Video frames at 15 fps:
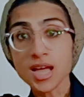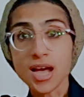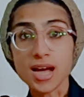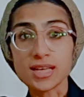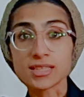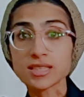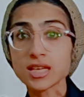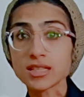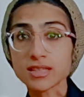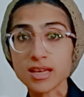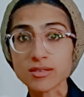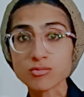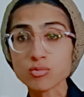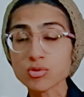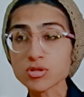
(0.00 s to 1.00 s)
and
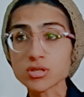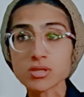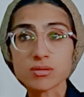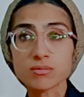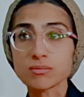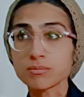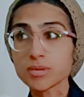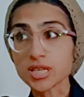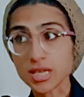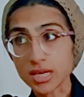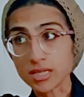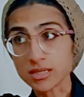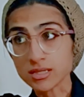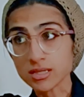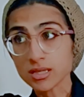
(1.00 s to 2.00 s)
that would be
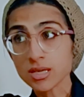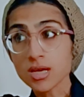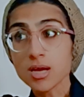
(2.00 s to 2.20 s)
it.